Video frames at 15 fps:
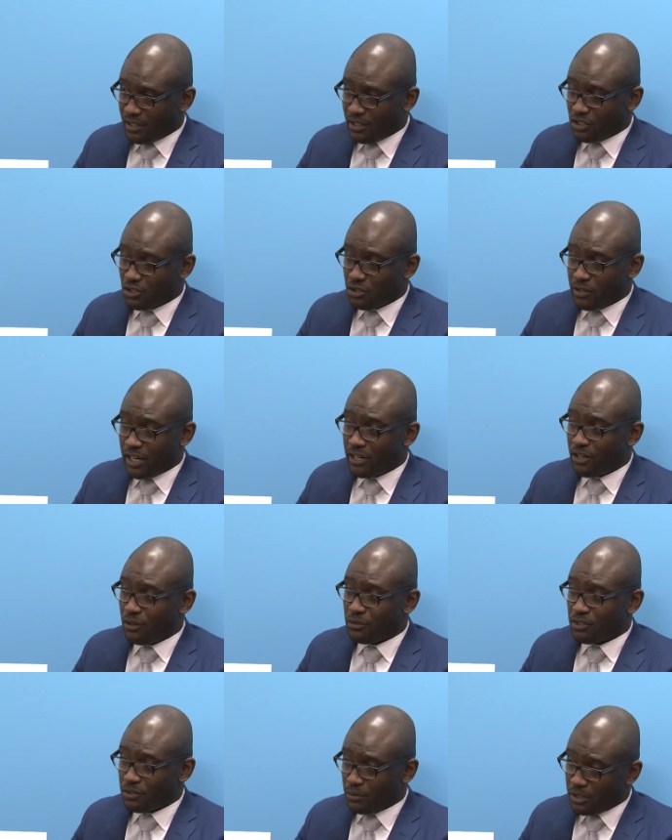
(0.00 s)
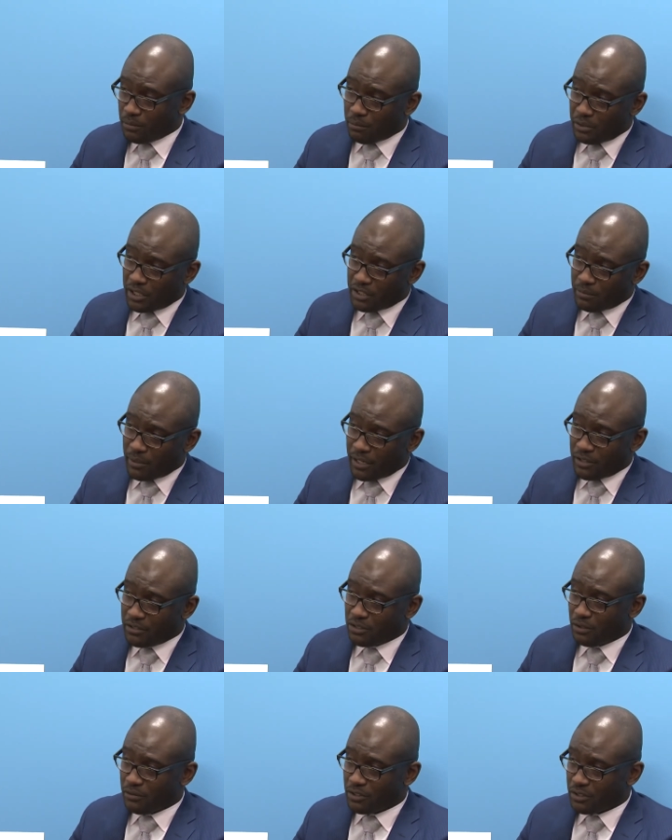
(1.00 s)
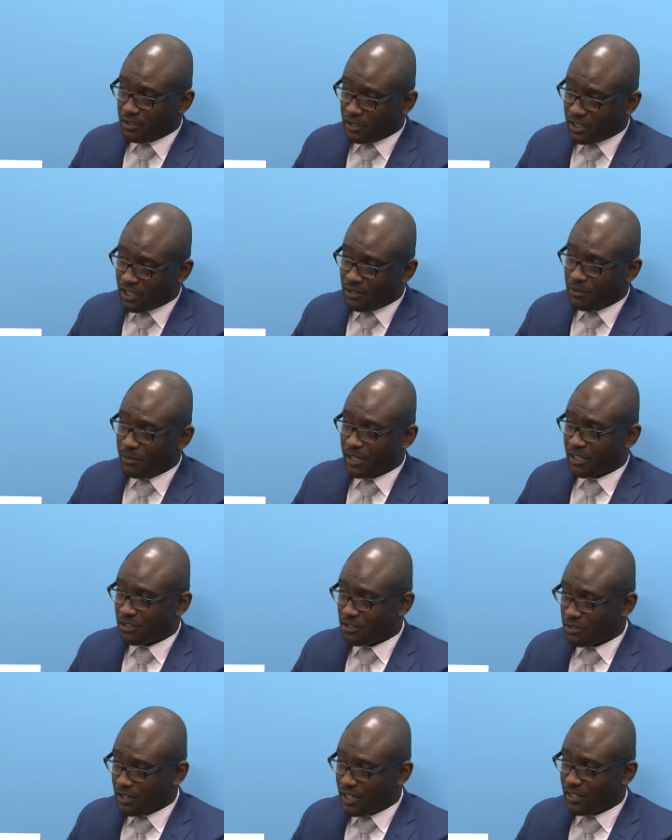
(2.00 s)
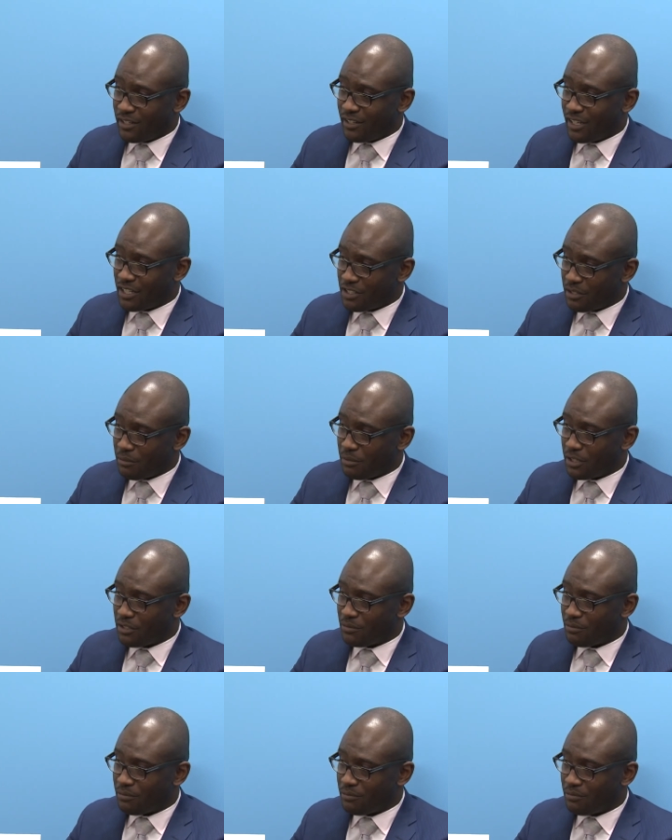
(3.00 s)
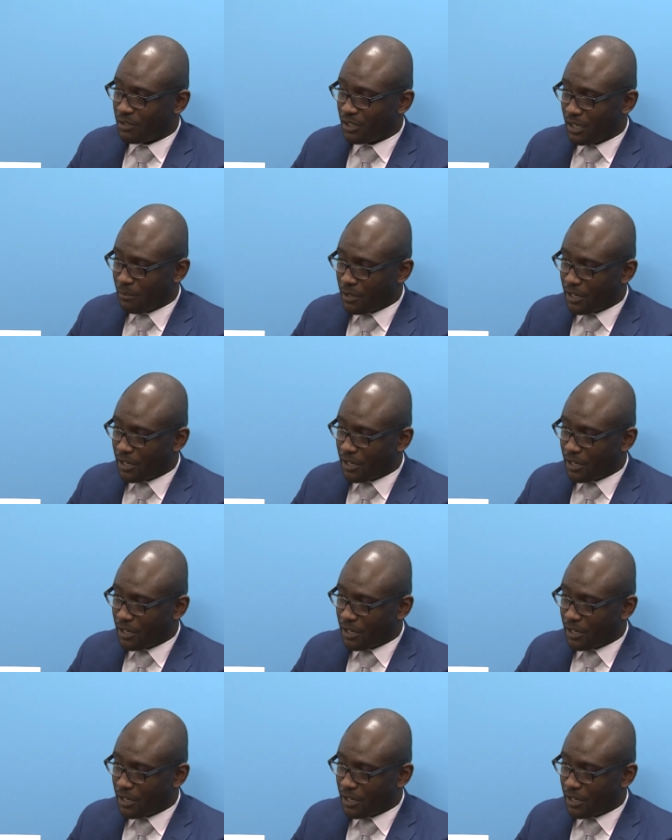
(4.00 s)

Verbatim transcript: A straight nose is what breathes better. So if it's crooked, we make it straight and it actually breathes a lot